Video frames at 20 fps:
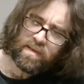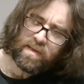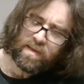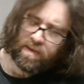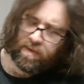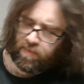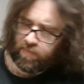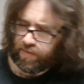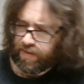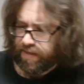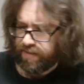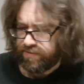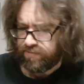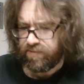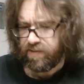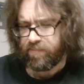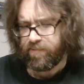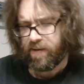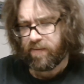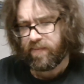last one,
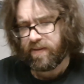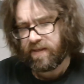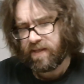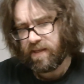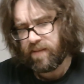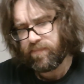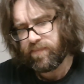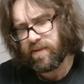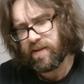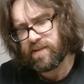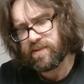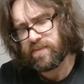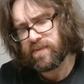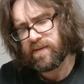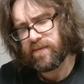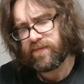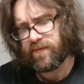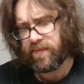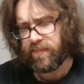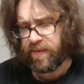I'll probably keep this
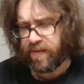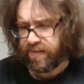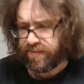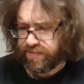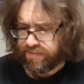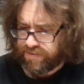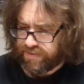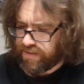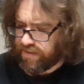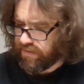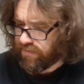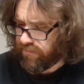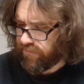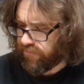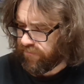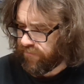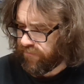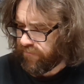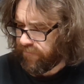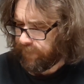one for myself.
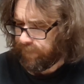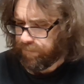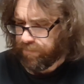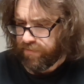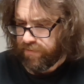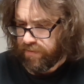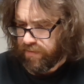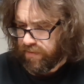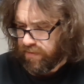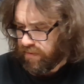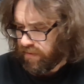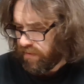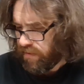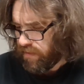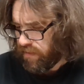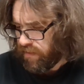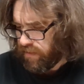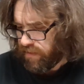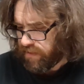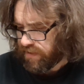
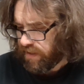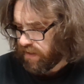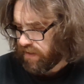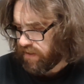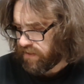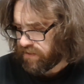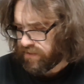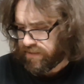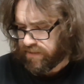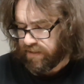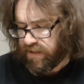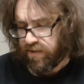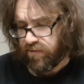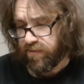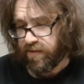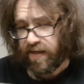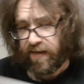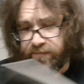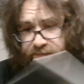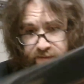This is another one I have